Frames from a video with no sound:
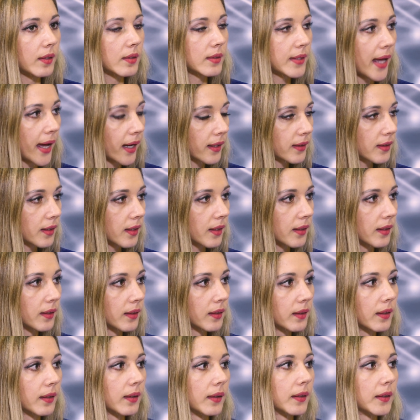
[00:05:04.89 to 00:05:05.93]

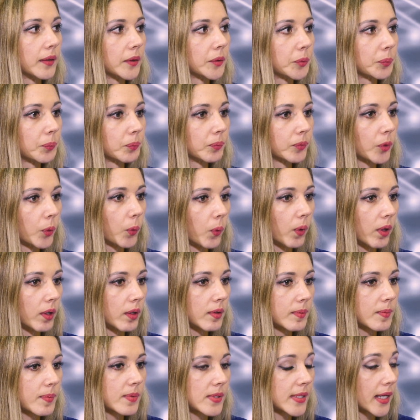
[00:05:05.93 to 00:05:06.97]
tactical
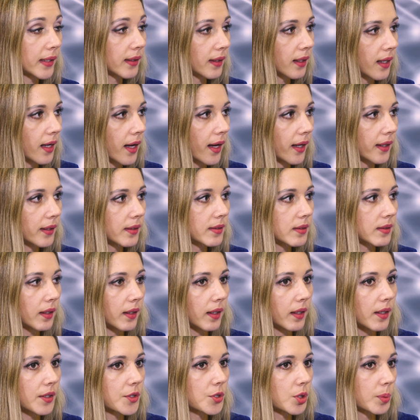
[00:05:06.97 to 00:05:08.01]
or satellites
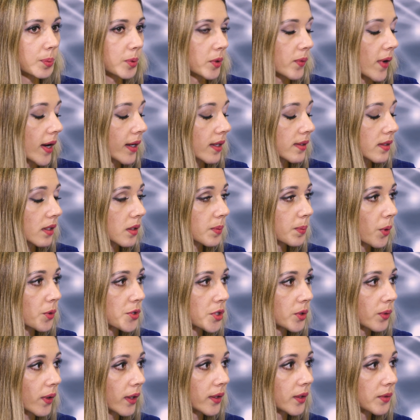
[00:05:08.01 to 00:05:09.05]
should provide us
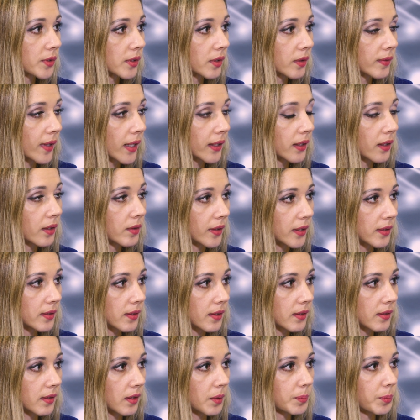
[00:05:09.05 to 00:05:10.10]
exposure to idiosyncratic
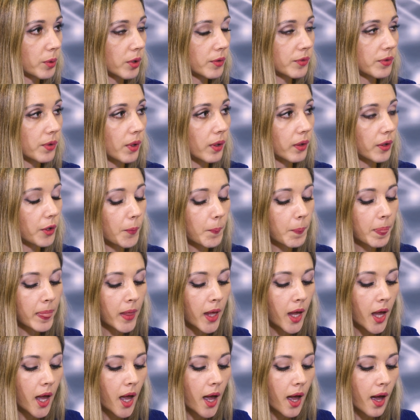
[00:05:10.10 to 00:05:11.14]
risks in a portfolio.
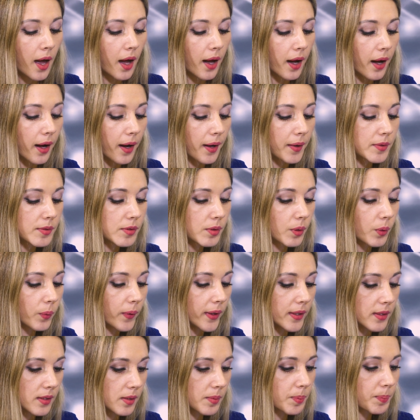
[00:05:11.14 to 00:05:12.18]
So
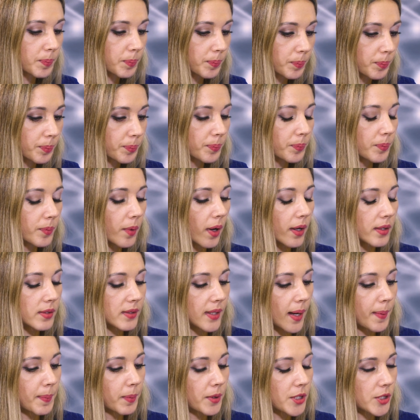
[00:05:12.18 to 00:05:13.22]
as
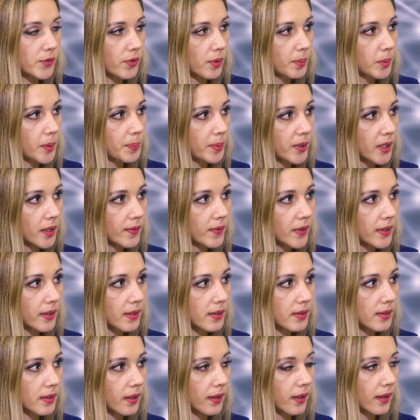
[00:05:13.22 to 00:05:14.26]
established from the
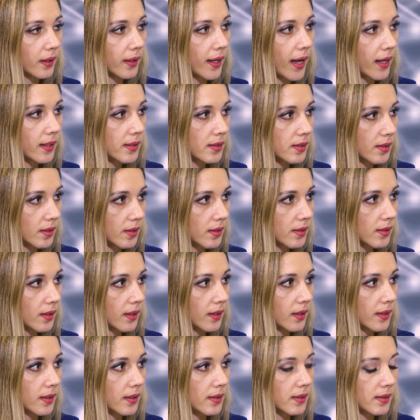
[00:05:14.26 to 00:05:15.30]
previous answers
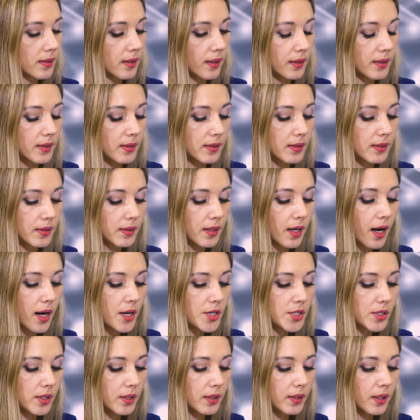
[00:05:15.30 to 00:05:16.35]
in this
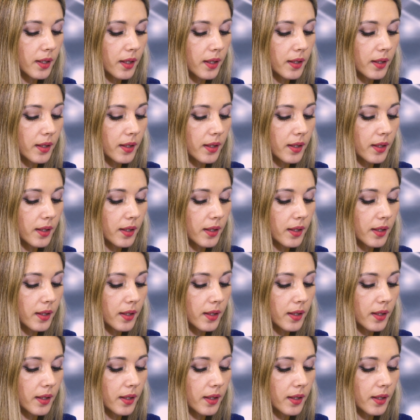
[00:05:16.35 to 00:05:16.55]
discussion,